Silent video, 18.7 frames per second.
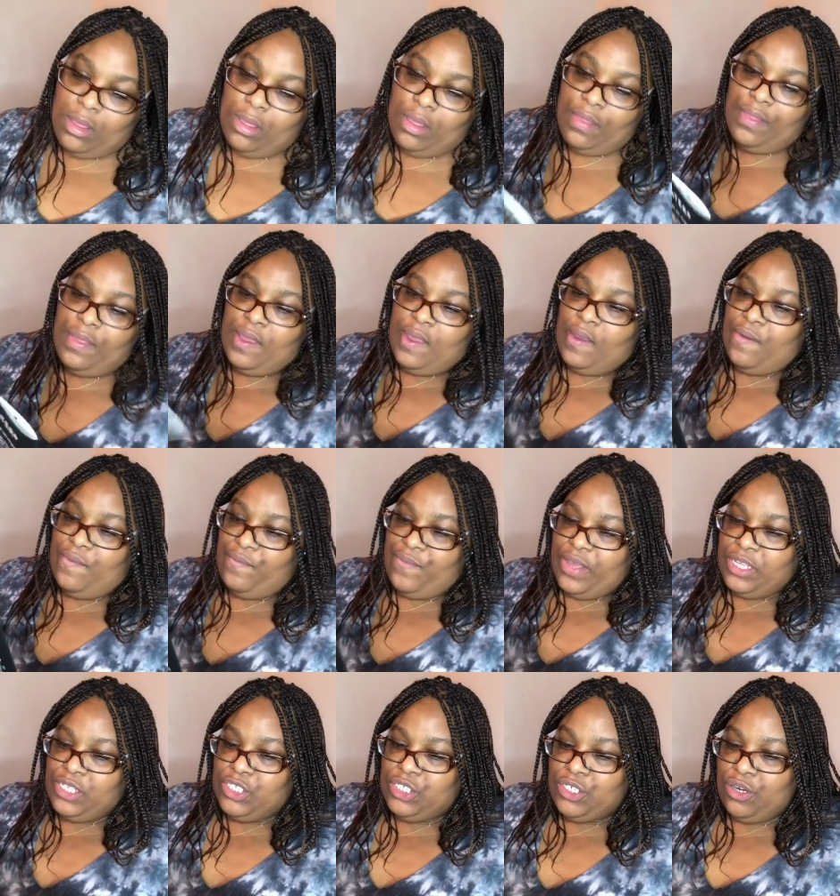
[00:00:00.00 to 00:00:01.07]
Their
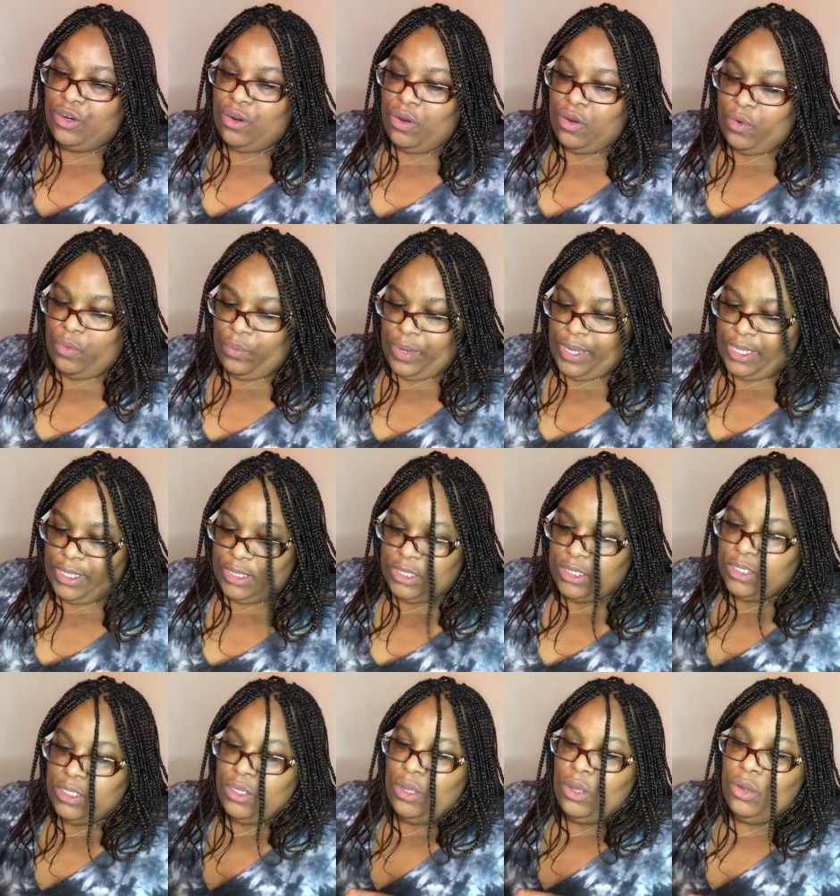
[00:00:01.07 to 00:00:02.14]
adventure
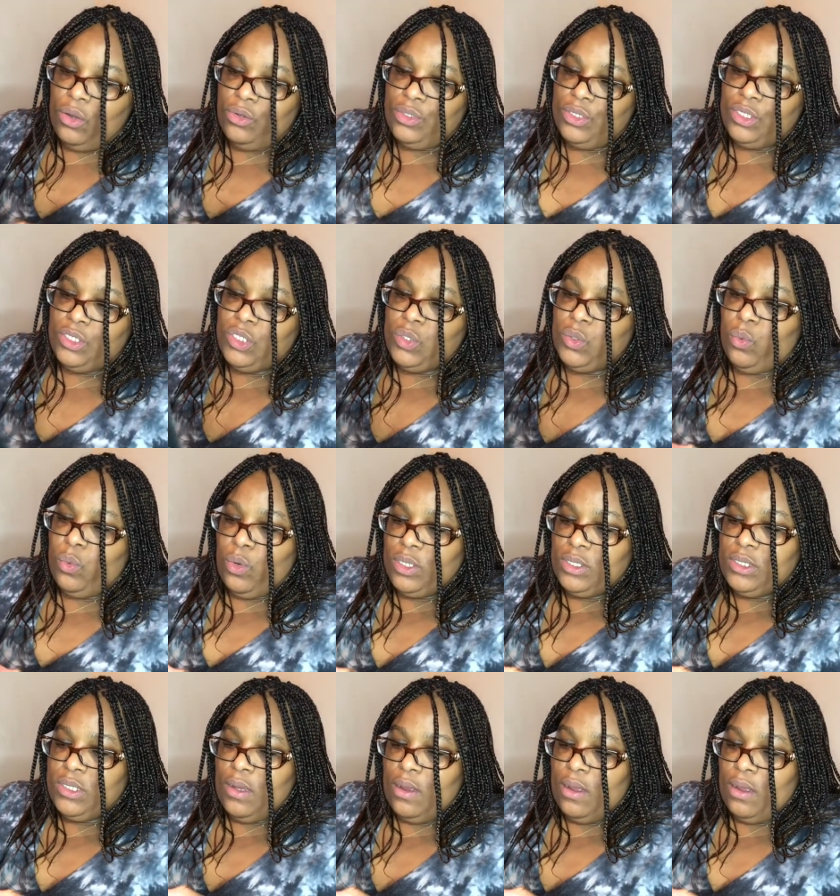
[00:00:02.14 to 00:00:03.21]
awaits coldest
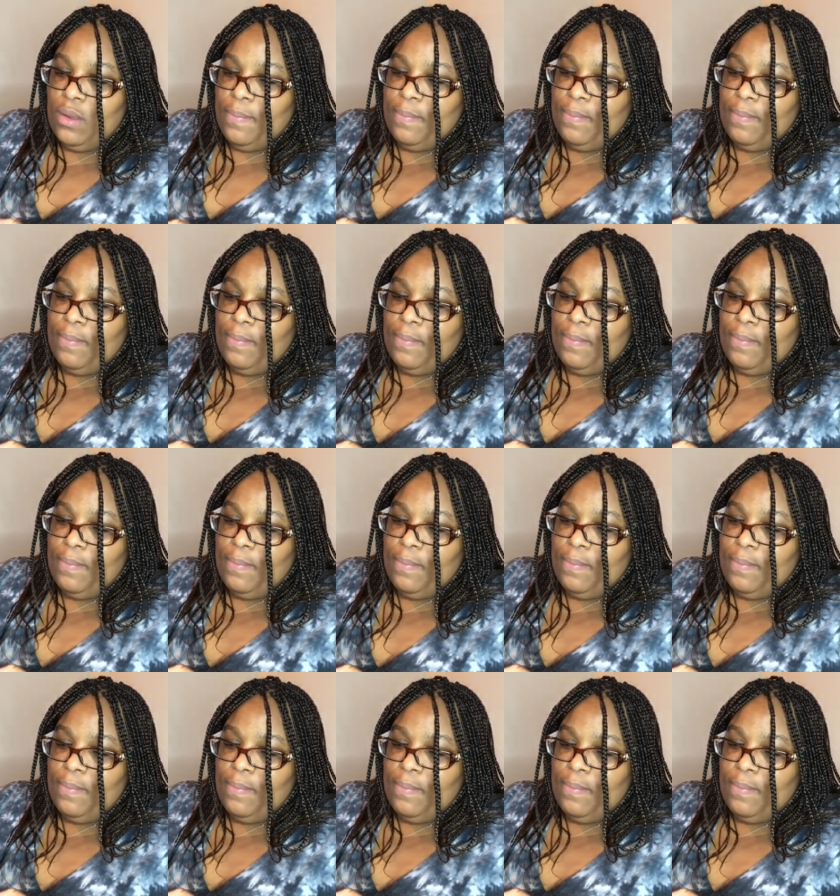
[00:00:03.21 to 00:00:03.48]
water.